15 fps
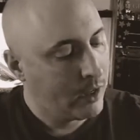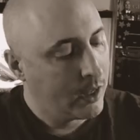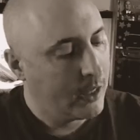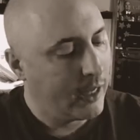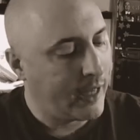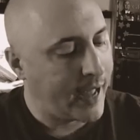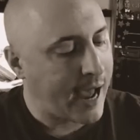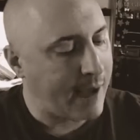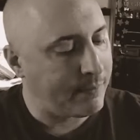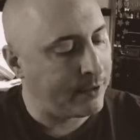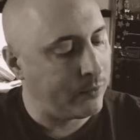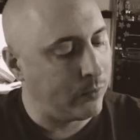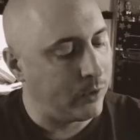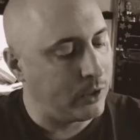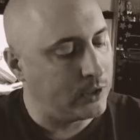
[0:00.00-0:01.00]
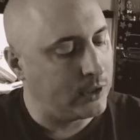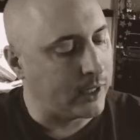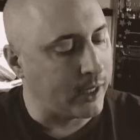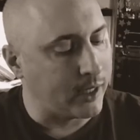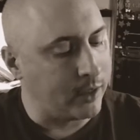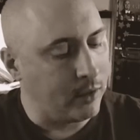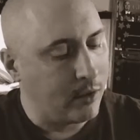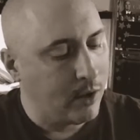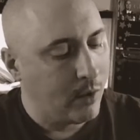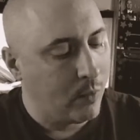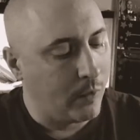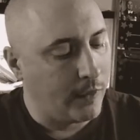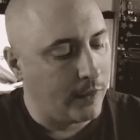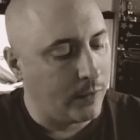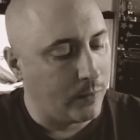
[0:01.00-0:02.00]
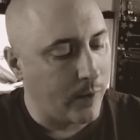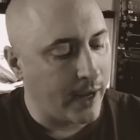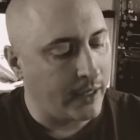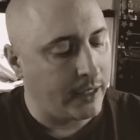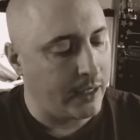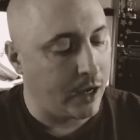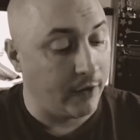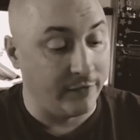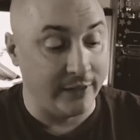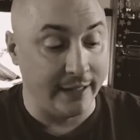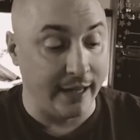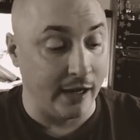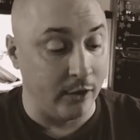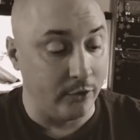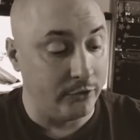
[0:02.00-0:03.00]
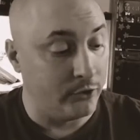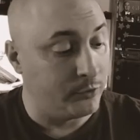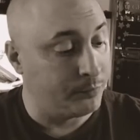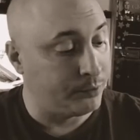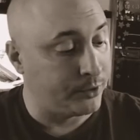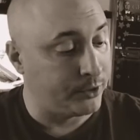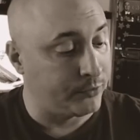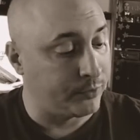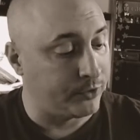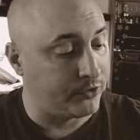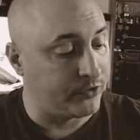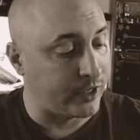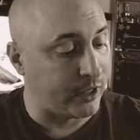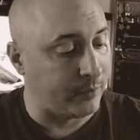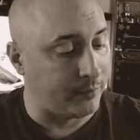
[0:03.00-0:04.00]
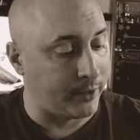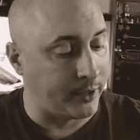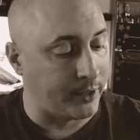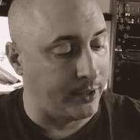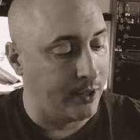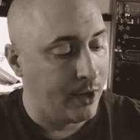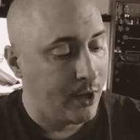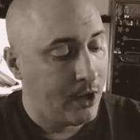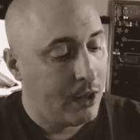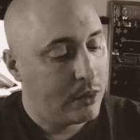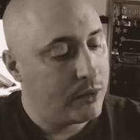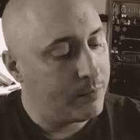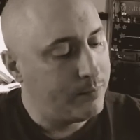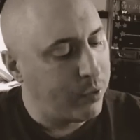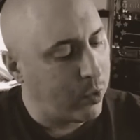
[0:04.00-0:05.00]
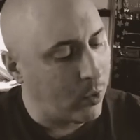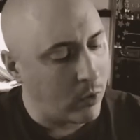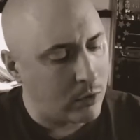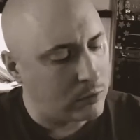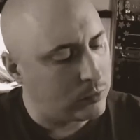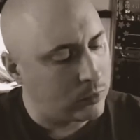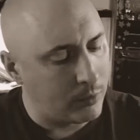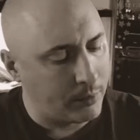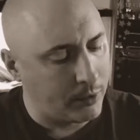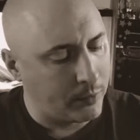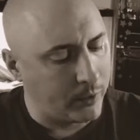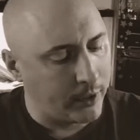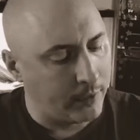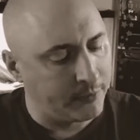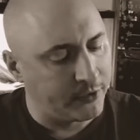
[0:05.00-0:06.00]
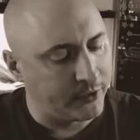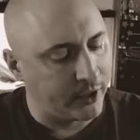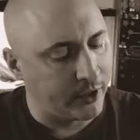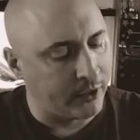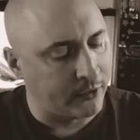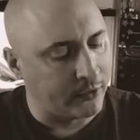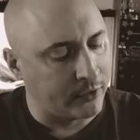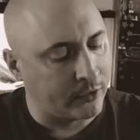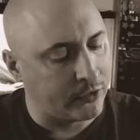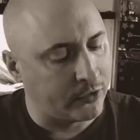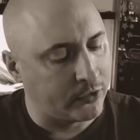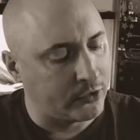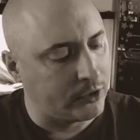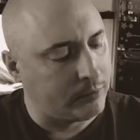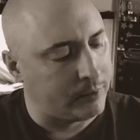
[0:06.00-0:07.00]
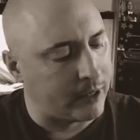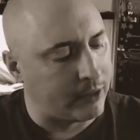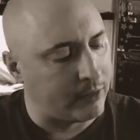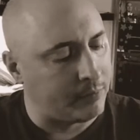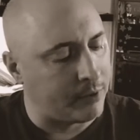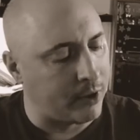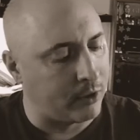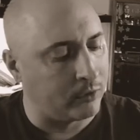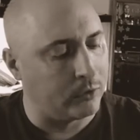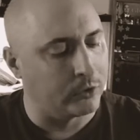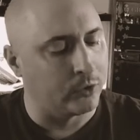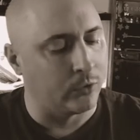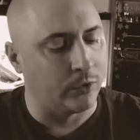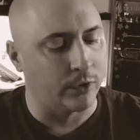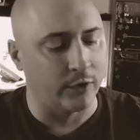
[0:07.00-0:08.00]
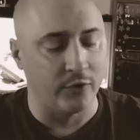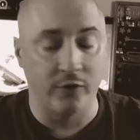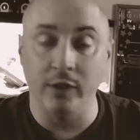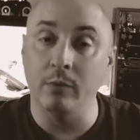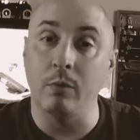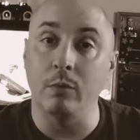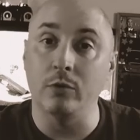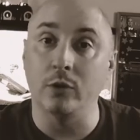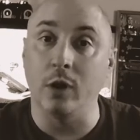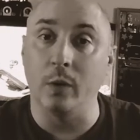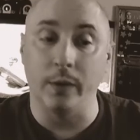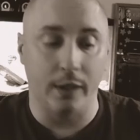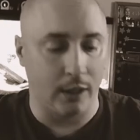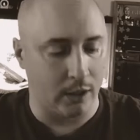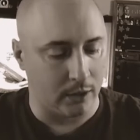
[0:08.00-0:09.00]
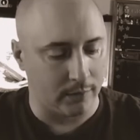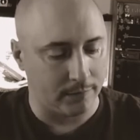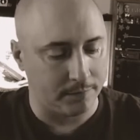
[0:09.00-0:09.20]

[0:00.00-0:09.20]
It happened one day, when the wedding of the eldest prince was celebrated, the poor woman went upstairs and stood by the parlor door to see what was going on.